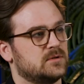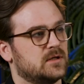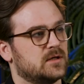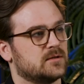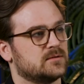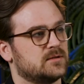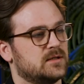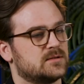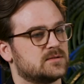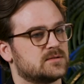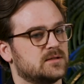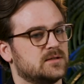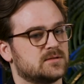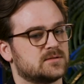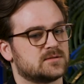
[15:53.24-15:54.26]
Yeah.
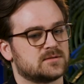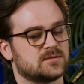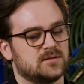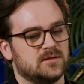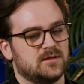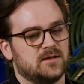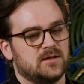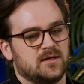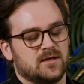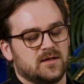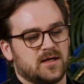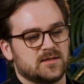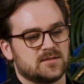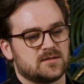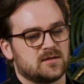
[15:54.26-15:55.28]

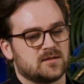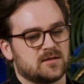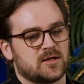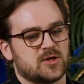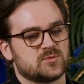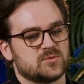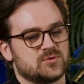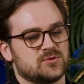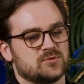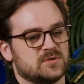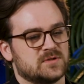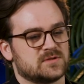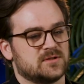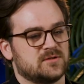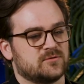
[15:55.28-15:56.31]
I did an engagement shoot
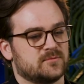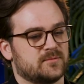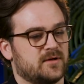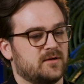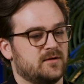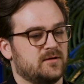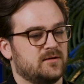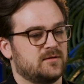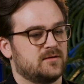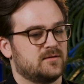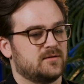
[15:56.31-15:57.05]
recently for my